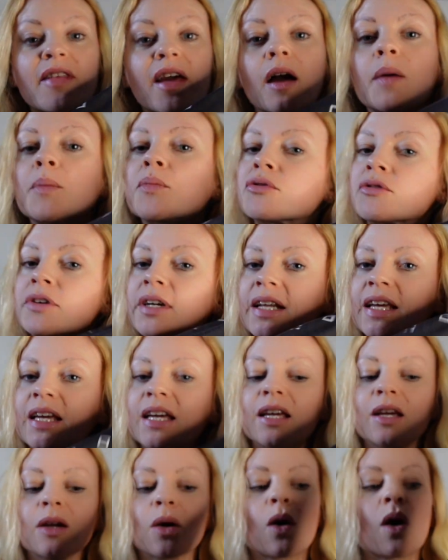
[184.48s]
they are
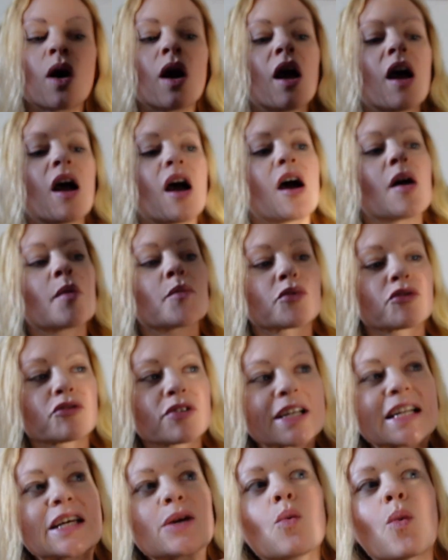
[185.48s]
pretty
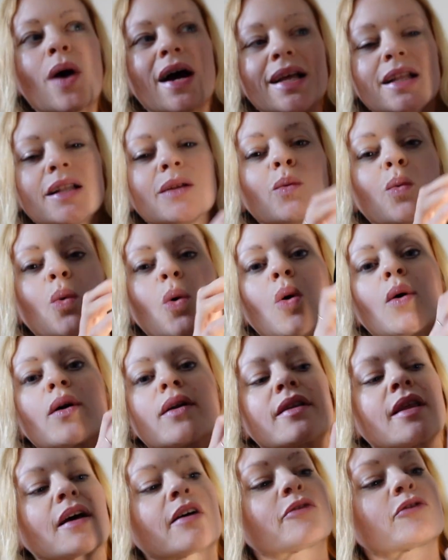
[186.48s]
well
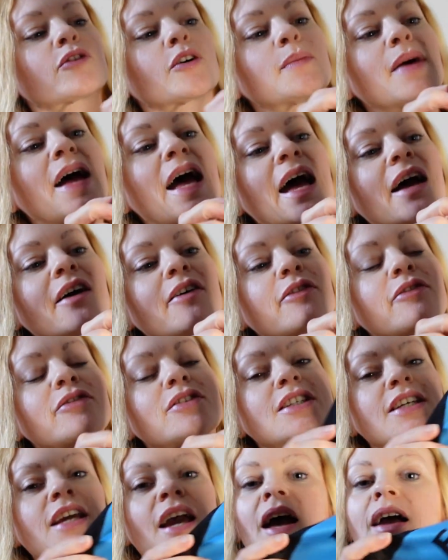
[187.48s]
worn. They're from
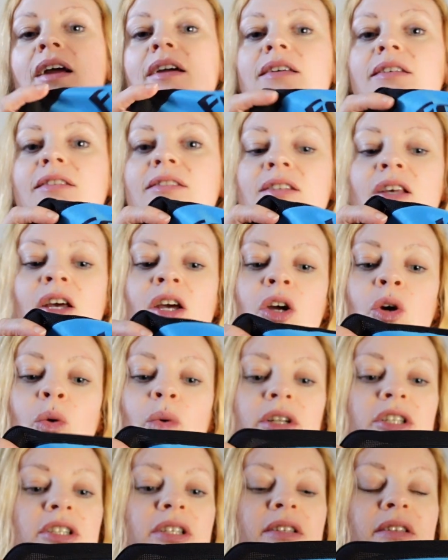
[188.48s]
FDX,
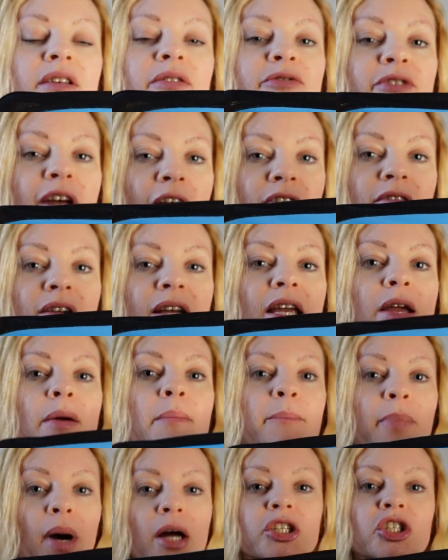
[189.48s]
which is a very
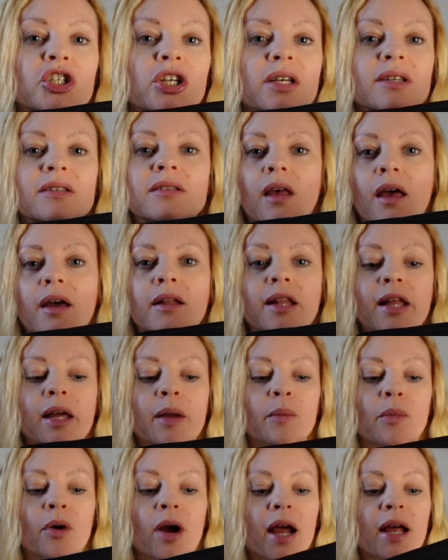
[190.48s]
budget
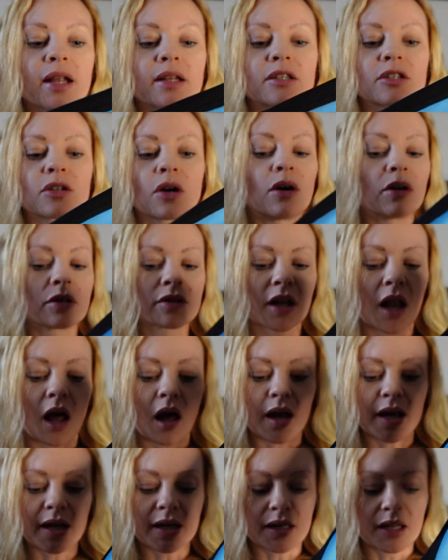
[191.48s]
cycling brand
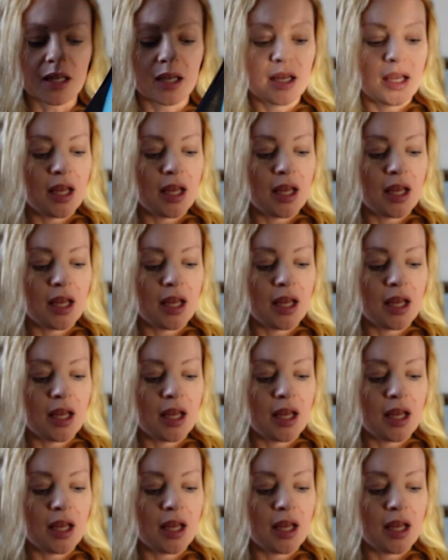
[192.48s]
online.